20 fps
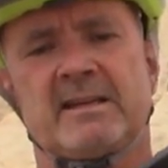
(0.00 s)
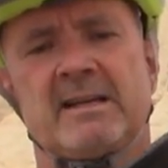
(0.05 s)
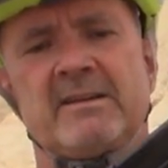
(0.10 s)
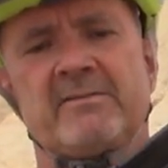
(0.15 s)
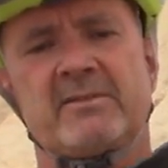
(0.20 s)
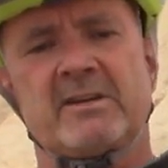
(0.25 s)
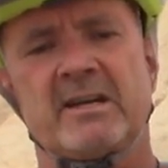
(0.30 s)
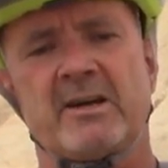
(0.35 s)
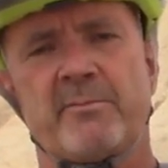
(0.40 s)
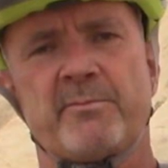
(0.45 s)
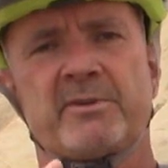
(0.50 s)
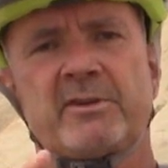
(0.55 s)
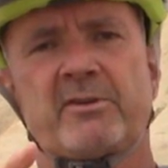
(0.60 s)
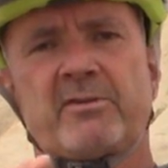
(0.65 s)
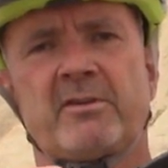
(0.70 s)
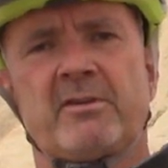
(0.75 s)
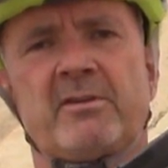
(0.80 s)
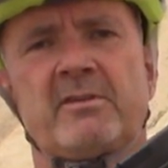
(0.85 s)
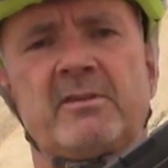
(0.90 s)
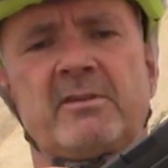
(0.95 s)
I've come to
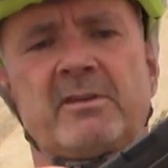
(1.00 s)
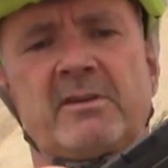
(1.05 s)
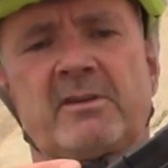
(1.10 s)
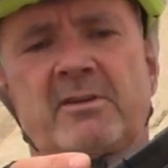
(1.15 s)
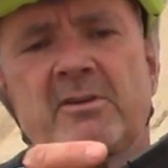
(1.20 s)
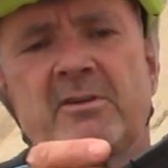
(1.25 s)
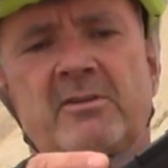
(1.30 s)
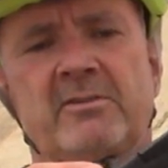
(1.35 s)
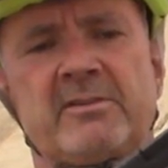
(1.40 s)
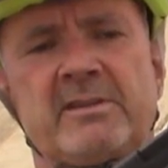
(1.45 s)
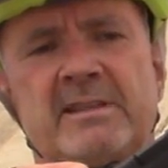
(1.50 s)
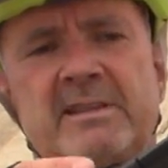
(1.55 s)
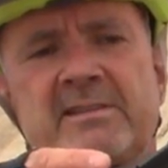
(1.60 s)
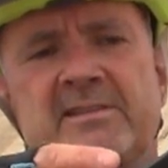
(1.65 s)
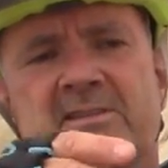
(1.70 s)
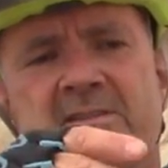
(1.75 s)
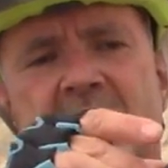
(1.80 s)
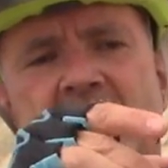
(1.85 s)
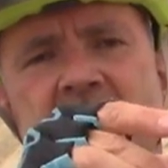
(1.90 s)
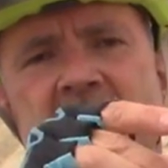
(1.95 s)
call, call
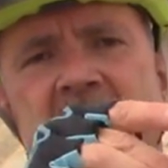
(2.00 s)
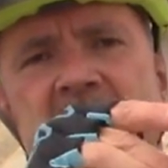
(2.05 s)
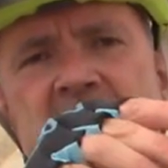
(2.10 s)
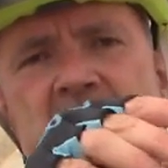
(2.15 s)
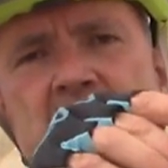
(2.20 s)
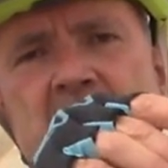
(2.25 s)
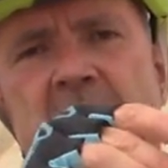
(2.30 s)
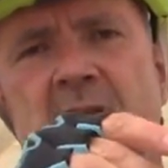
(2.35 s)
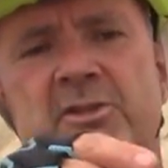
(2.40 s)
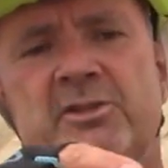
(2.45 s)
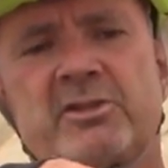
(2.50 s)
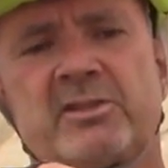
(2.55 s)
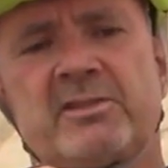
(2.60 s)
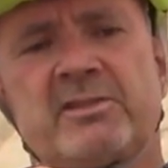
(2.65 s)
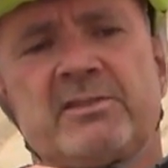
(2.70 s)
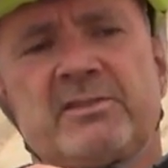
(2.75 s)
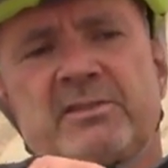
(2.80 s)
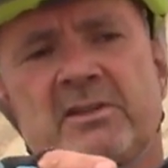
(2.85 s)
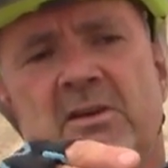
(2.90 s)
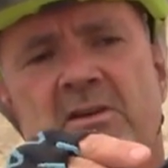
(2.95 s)
these slide
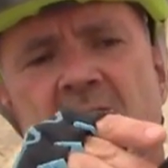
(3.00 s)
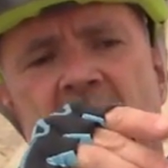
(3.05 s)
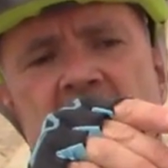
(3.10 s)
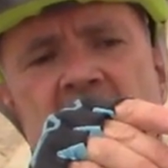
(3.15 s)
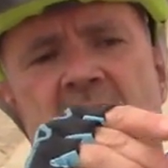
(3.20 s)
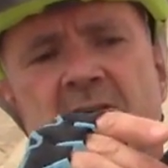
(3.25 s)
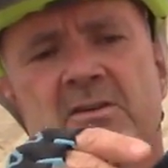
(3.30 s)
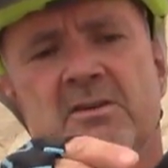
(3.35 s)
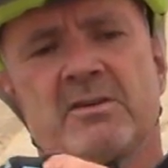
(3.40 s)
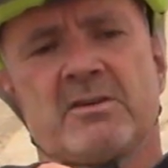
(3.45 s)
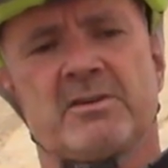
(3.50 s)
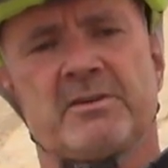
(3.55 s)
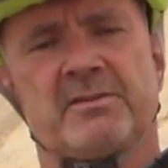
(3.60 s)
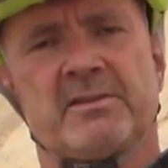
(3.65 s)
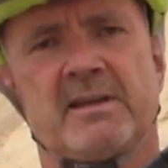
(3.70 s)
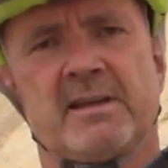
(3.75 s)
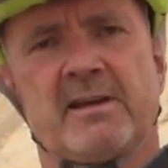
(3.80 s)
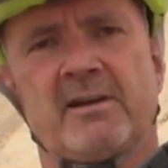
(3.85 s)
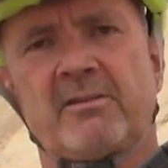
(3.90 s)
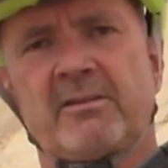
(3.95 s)
serrations
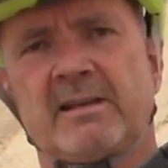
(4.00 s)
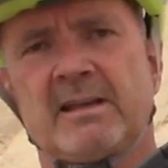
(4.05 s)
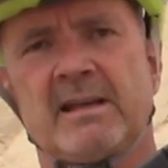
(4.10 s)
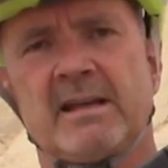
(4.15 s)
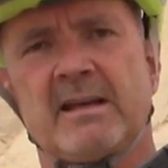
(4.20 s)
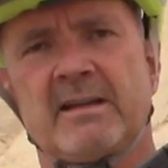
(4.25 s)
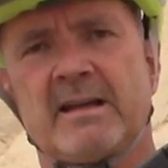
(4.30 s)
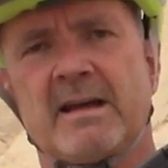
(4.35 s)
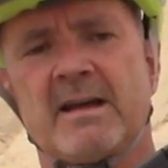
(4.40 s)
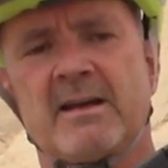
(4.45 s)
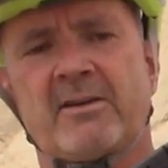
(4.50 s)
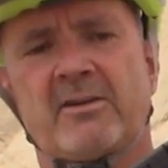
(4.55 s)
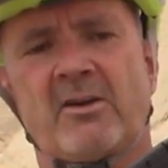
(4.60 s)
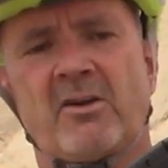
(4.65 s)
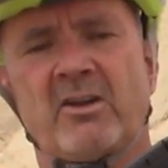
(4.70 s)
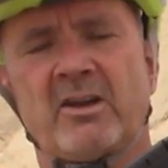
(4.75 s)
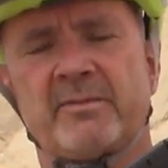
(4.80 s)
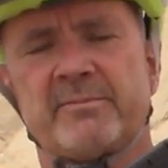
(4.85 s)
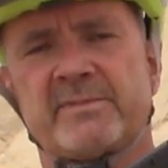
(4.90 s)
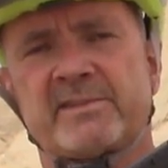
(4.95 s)
on the Hellcat, I
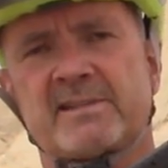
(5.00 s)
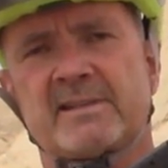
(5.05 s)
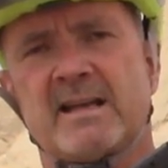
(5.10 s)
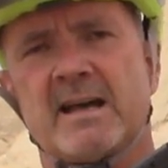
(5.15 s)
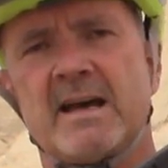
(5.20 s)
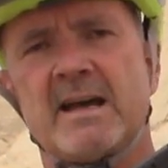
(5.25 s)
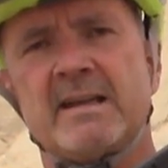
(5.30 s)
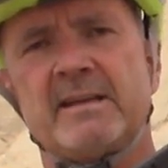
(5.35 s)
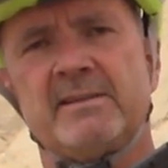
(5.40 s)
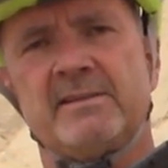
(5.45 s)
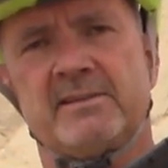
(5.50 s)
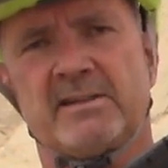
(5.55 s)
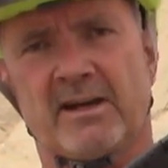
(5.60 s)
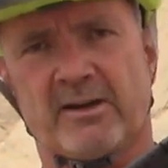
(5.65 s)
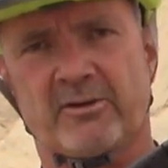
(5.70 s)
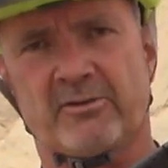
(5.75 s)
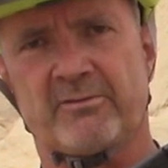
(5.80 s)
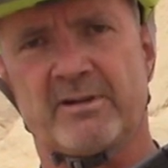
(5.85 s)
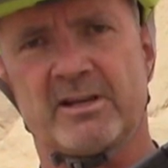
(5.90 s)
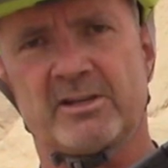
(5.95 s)
call them slide
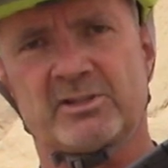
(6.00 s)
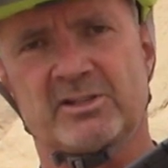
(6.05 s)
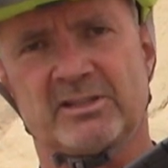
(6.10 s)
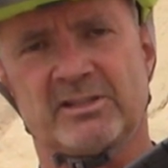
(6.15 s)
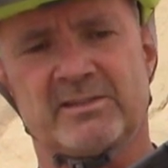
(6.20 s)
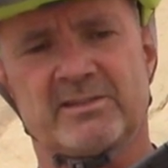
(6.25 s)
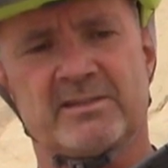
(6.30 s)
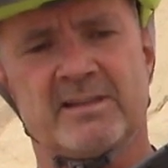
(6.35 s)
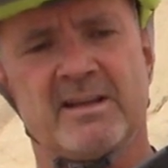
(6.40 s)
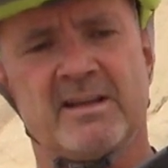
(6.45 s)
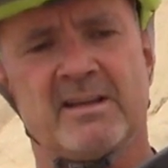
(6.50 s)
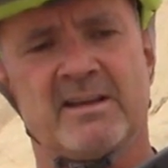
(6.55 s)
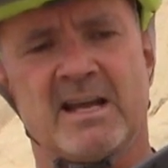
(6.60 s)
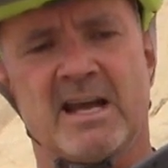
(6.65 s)
decorations.